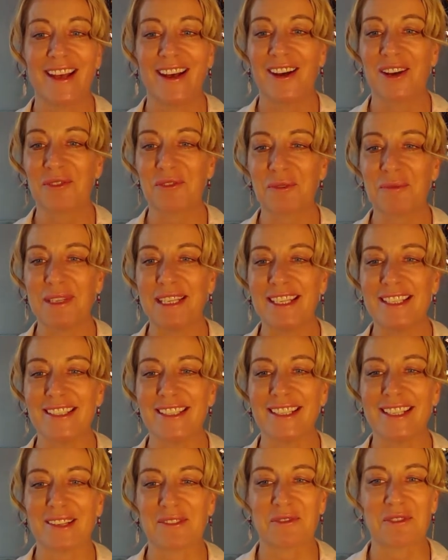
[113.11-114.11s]
I'm from
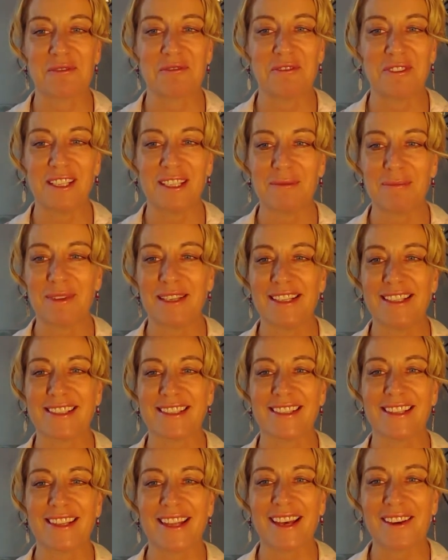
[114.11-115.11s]
Italy, from
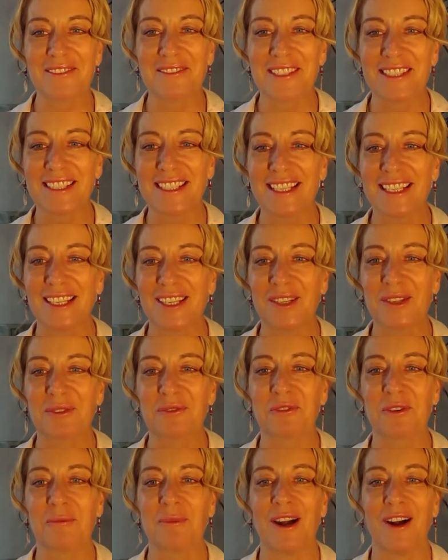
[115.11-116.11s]
Philippines. Love seeing you
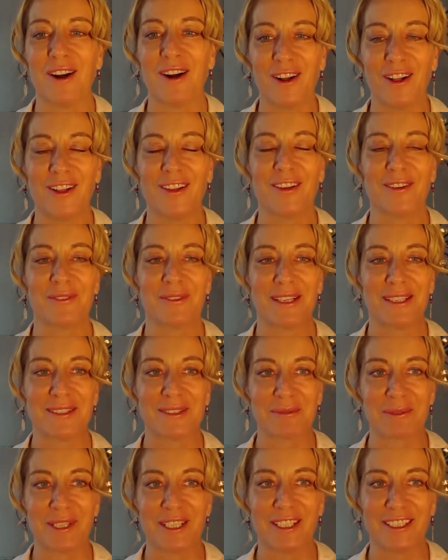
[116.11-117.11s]
from all around
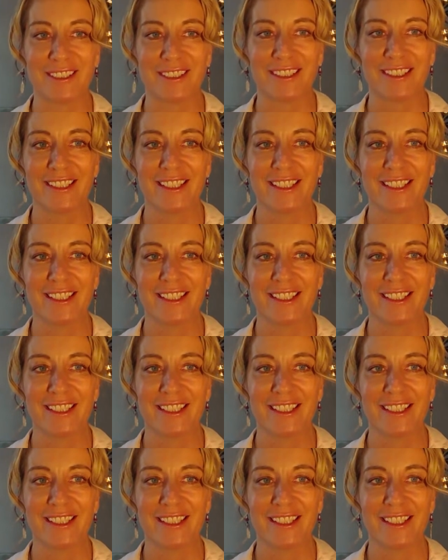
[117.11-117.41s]
the world.